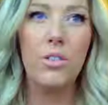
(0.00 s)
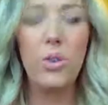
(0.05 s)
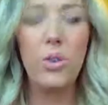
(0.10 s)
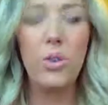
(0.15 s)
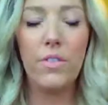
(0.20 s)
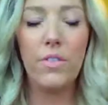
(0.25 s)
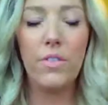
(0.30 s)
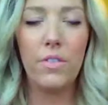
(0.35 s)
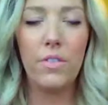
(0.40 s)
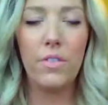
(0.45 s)

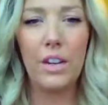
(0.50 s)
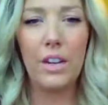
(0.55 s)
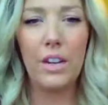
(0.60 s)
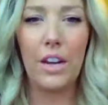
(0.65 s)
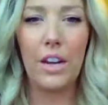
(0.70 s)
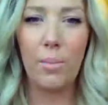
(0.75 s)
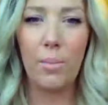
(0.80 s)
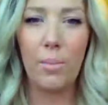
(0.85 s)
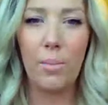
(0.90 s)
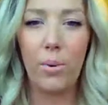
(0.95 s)
sort of
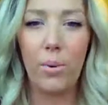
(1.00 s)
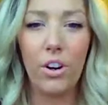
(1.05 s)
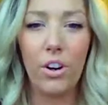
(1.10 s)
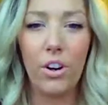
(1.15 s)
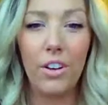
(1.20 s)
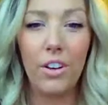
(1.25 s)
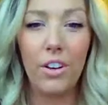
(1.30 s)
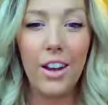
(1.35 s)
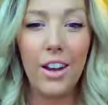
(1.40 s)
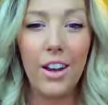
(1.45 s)
like on the
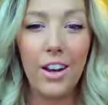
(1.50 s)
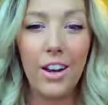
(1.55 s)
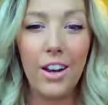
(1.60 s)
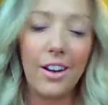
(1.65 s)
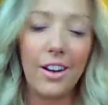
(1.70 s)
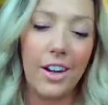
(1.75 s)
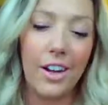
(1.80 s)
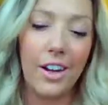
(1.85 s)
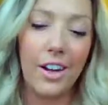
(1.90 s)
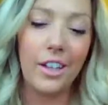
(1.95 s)

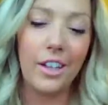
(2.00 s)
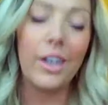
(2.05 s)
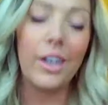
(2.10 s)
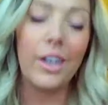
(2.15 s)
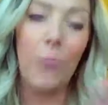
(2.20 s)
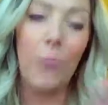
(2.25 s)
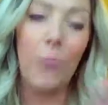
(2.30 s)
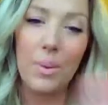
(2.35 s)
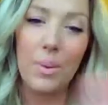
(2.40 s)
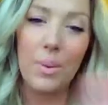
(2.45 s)
borderline. I could
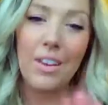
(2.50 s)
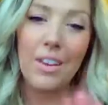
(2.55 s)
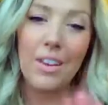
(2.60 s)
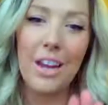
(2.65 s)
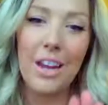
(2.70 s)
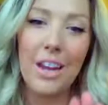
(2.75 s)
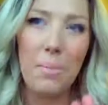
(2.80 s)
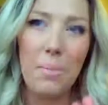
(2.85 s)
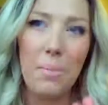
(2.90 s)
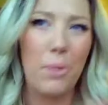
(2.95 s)
get away with the
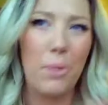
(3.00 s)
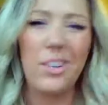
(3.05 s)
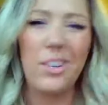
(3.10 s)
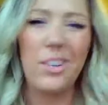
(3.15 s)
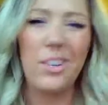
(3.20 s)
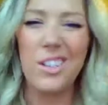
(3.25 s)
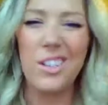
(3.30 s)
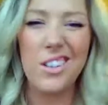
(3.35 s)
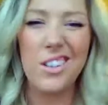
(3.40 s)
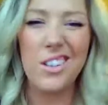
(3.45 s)
light, but it
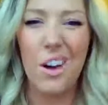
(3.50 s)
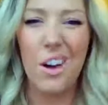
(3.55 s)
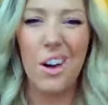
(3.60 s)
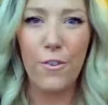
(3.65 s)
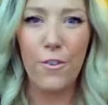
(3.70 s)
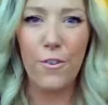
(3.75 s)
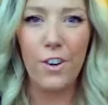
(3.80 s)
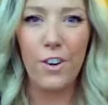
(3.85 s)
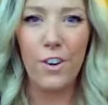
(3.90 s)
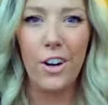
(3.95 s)
really doesn't
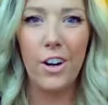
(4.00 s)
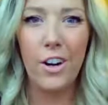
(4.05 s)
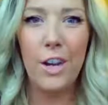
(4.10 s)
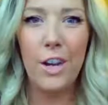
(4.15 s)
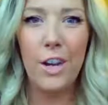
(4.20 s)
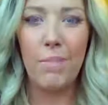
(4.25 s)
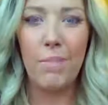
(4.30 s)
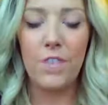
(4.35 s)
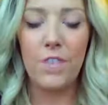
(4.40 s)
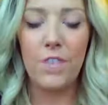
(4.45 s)
offer
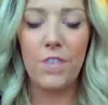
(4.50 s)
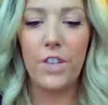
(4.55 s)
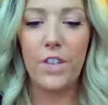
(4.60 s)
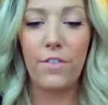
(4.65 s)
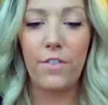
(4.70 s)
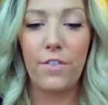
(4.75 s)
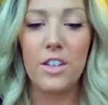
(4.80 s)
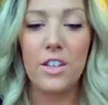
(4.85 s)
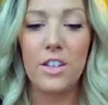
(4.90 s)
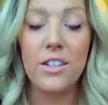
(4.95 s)
much of a
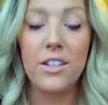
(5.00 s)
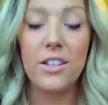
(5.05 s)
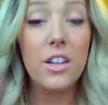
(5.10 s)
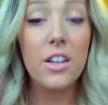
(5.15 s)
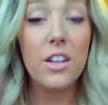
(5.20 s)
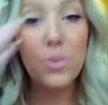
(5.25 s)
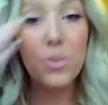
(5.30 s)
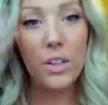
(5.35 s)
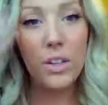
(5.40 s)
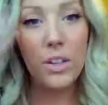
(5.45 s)
difference. It
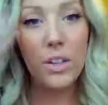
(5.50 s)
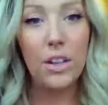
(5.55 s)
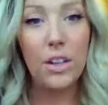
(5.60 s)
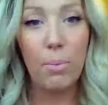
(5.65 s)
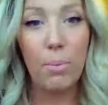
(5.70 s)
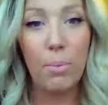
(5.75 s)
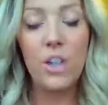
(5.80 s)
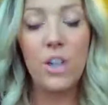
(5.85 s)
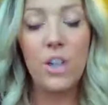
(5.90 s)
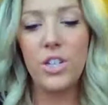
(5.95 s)
does really,
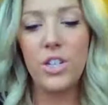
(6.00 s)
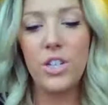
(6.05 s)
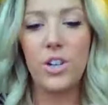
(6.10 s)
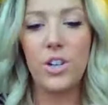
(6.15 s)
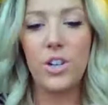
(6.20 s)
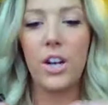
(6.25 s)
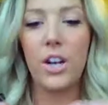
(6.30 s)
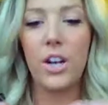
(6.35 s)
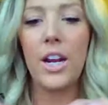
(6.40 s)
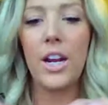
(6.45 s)
the brush is
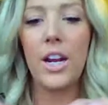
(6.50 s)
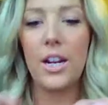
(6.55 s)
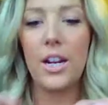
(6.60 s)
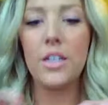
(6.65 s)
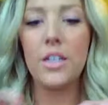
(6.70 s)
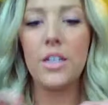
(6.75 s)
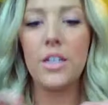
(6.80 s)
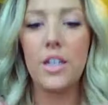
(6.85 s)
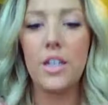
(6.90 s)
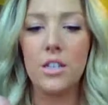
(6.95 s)
sturdy, and
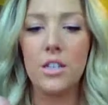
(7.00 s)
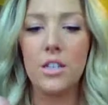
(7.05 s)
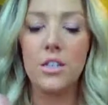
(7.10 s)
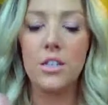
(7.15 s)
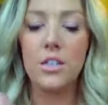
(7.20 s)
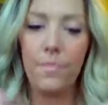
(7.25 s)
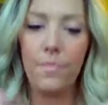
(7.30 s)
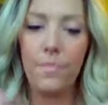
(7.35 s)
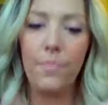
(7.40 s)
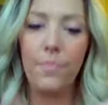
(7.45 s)
it
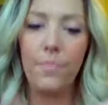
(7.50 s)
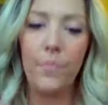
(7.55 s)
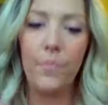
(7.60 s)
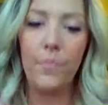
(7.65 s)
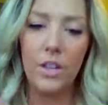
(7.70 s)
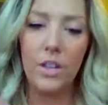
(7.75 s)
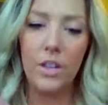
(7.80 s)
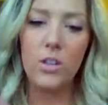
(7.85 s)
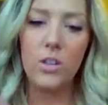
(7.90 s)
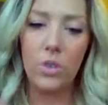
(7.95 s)
does
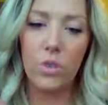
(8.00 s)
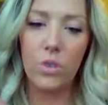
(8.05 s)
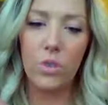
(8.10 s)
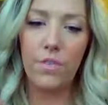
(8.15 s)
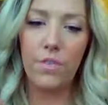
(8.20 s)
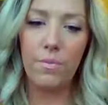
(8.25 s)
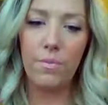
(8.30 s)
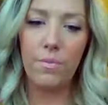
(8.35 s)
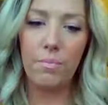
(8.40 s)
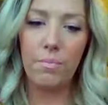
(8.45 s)
sort
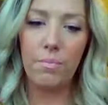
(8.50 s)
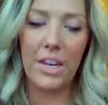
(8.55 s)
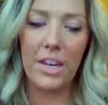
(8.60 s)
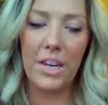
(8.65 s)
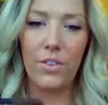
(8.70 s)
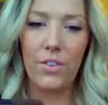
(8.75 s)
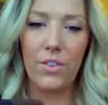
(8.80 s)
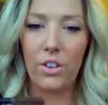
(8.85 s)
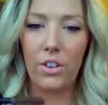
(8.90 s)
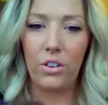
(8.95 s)
of
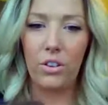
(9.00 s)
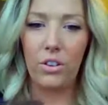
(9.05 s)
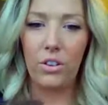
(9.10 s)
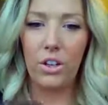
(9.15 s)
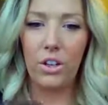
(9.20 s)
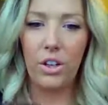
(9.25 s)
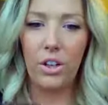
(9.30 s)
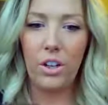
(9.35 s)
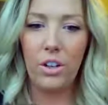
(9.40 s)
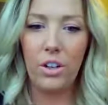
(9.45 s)
make everything
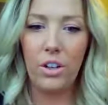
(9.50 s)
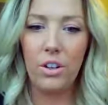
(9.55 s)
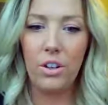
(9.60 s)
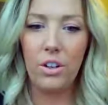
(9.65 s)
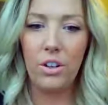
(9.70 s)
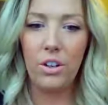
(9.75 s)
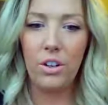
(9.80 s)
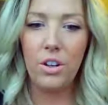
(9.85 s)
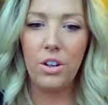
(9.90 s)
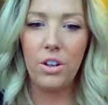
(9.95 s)
look
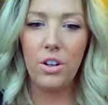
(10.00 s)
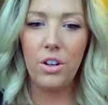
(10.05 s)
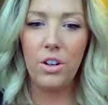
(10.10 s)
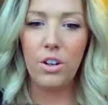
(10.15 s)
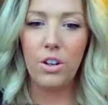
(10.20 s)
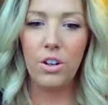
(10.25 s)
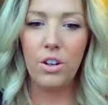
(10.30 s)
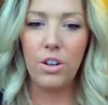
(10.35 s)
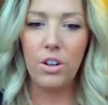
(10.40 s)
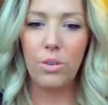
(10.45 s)

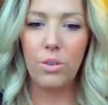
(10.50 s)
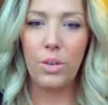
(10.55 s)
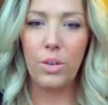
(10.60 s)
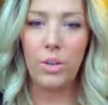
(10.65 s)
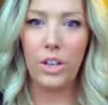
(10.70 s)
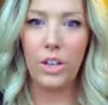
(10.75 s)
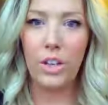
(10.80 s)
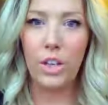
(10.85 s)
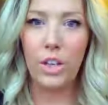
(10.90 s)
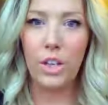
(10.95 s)

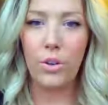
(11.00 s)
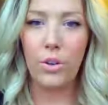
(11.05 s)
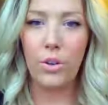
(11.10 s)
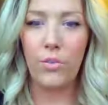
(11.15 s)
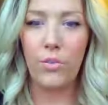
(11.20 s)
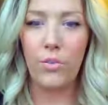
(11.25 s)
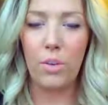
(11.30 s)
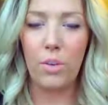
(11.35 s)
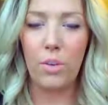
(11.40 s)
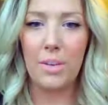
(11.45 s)
really
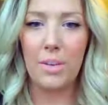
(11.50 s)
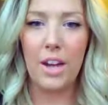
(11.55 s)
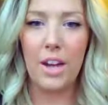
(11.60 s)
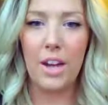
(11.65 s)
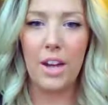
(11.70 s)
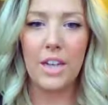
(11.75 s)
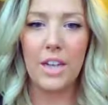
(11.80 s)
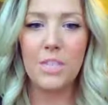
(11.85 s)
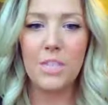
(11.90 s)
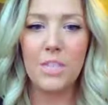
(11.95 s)
uniform and
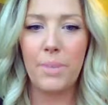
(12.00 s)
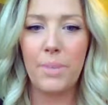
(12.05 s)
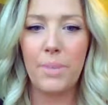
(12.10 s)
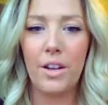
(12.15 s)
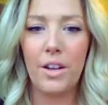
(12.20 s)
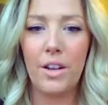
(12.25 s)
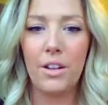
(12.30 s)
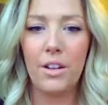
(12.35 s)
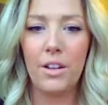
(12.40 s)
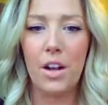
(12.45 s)
nice,
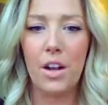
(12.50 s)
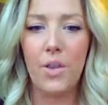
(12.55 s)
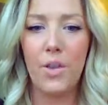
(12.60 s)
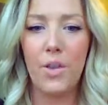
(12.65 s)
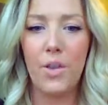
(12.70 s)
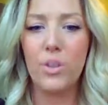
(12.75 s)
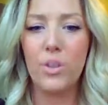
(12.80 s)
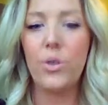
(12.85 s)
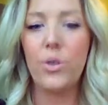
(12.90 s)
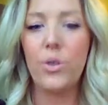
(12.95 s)
but
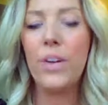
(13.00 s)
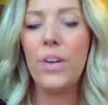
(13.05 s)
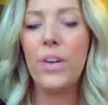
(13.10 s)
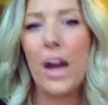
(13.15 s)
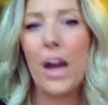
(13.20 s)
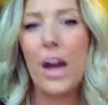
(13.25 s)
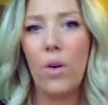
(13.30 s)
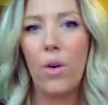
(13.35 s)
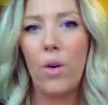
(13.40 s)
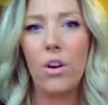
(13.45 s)
they were sold
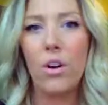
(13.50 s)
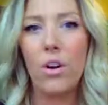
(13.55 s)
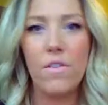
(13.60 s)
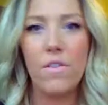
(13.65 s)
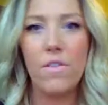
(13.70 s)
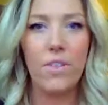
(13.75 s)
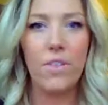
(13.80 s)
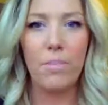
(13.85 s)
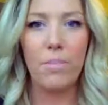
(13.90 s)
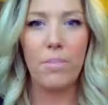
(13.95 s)
out
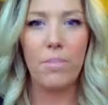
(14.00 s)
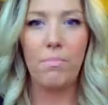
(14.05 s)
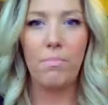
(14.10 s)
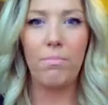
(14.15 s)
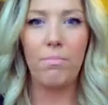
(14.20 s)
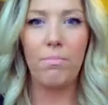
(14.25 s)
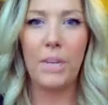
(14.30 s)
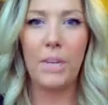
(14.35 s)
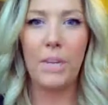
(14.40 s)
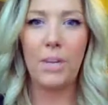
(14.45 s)
of the
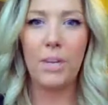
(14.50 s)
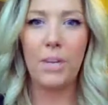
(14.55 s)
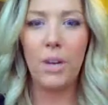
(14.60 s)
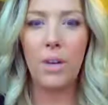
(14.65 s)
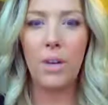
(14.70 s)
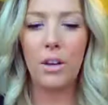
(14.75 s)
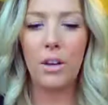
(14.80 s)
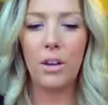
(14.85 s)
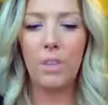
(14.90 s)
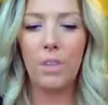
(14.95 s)
medium
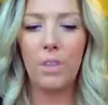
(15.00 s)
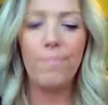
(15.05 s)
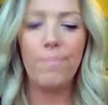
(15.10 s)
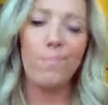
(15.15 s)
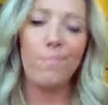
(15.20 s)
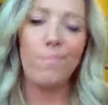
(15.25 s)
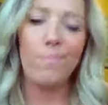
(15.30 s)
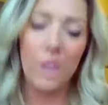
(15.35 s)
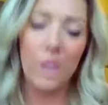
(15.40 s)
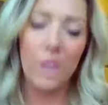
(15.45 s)
color.